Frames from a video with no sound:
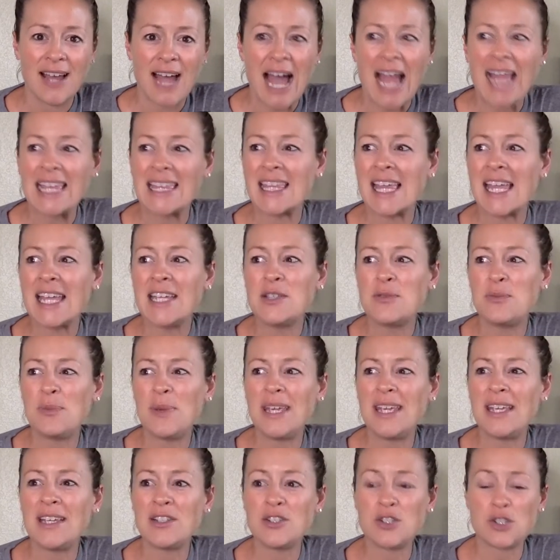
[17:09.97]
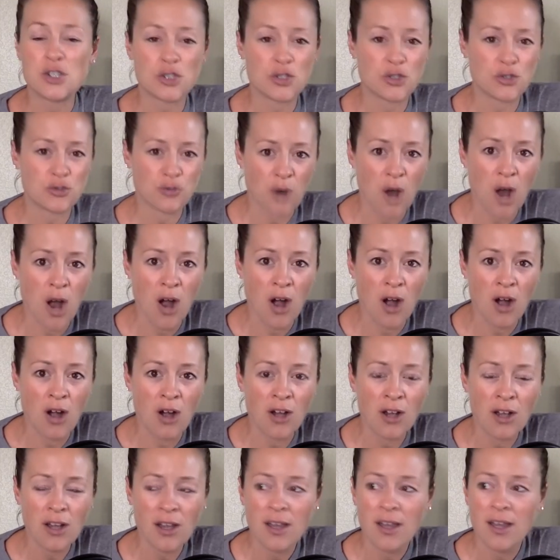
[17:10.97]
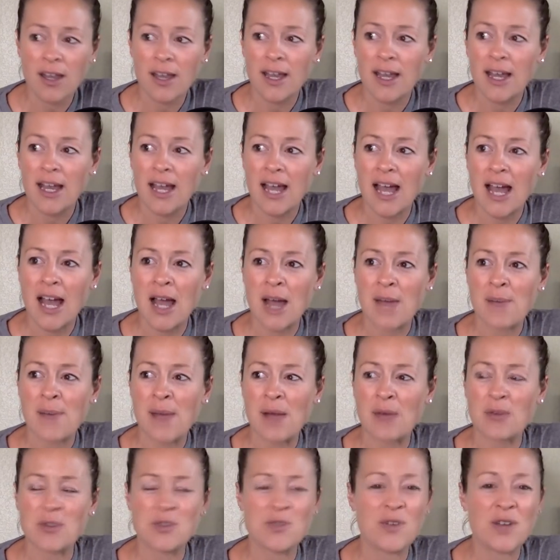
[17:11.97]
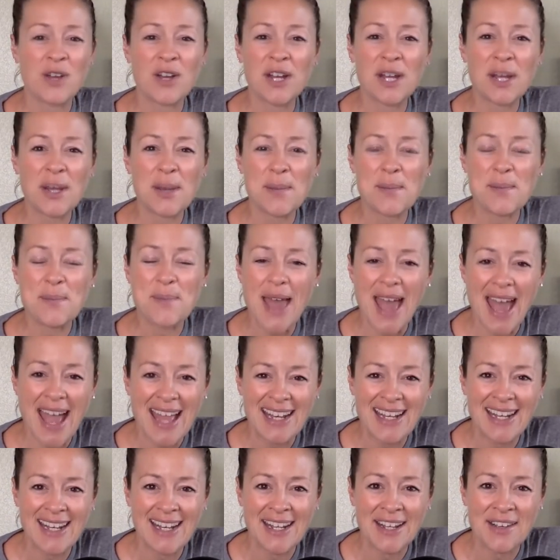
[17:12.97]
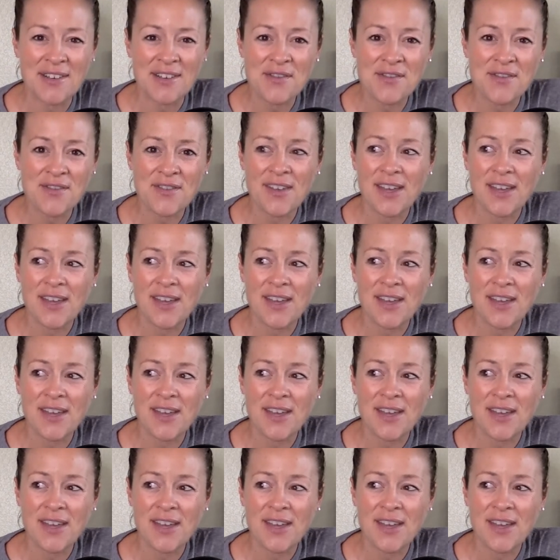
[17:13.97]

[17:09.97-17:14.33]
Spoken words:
I liked being strong. I was very competitive.